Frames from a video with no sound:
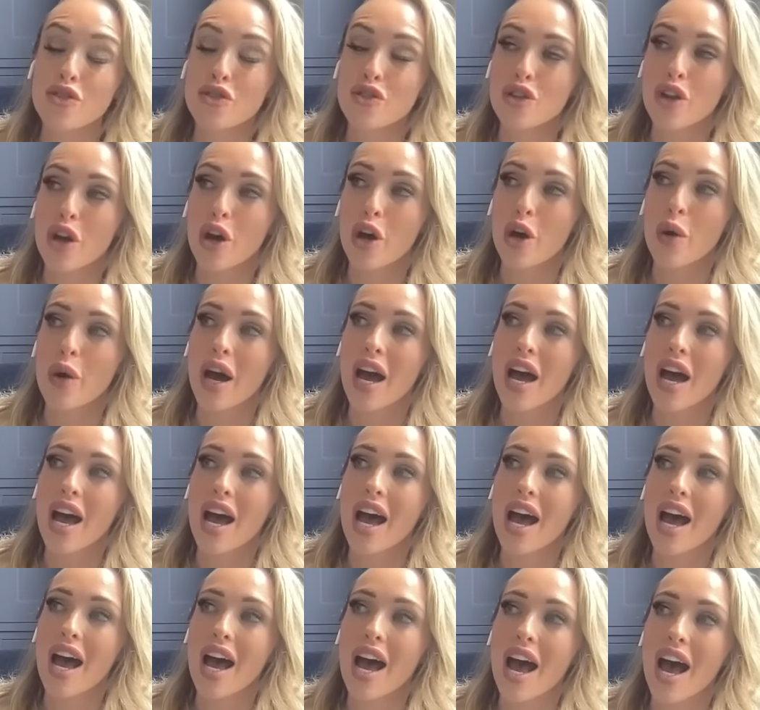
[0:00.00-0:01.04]
So
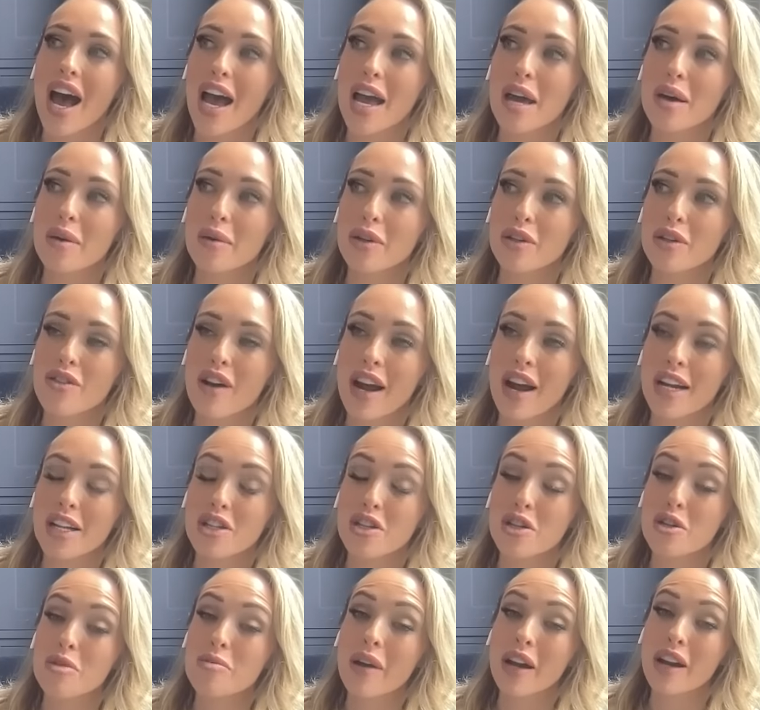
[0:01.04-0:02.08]
I would write
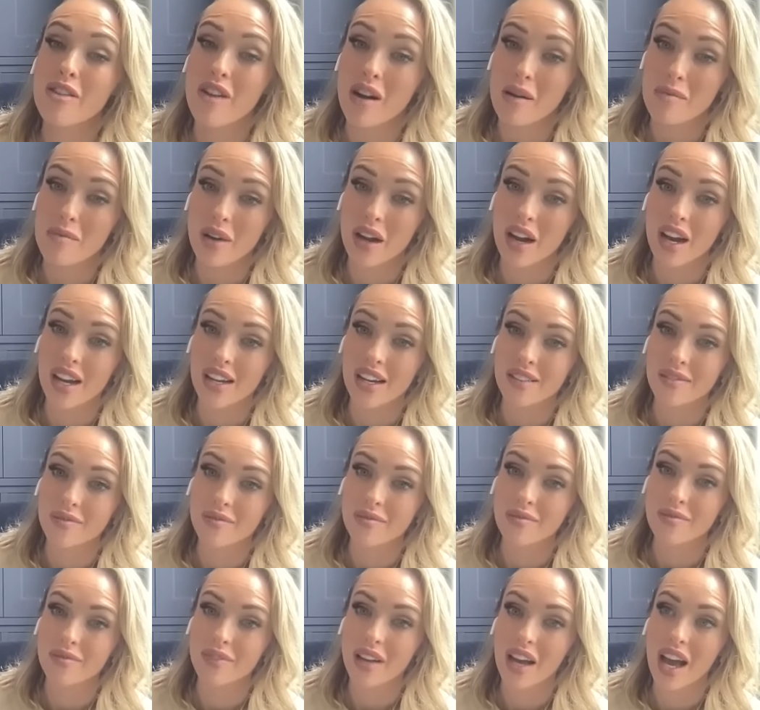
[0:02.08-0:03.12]
to my grandma.
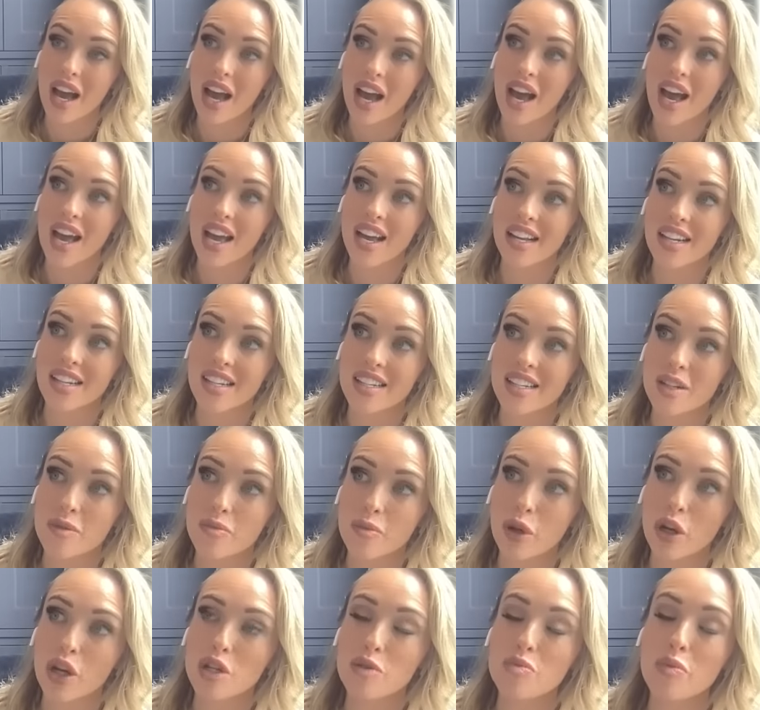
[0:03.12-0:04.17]
And
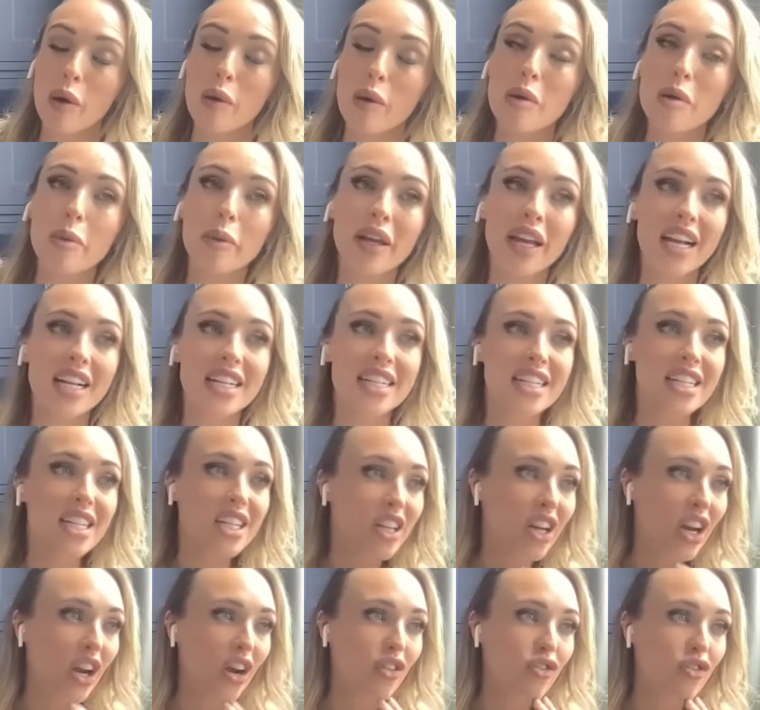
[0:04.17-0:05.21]
because probably I
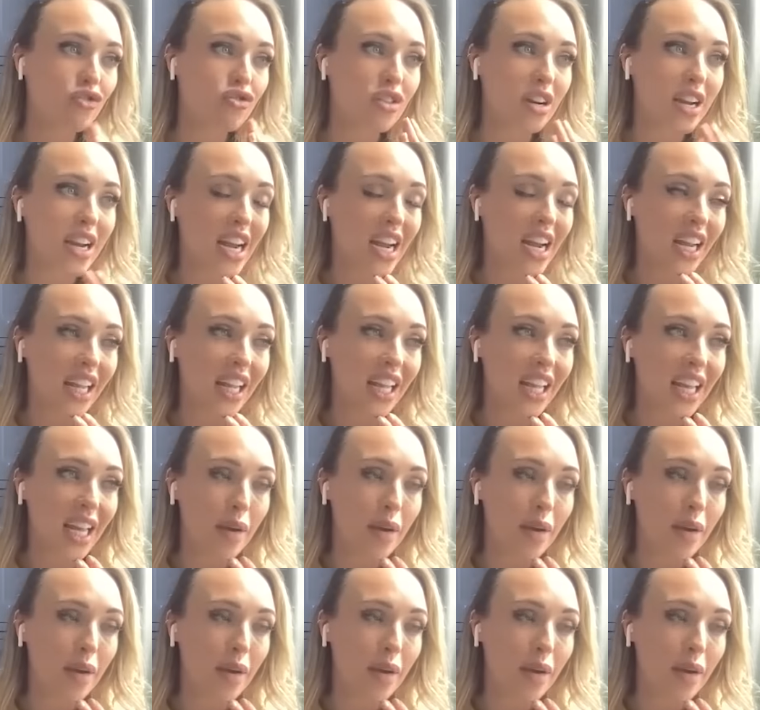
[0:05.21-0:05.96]
didn't really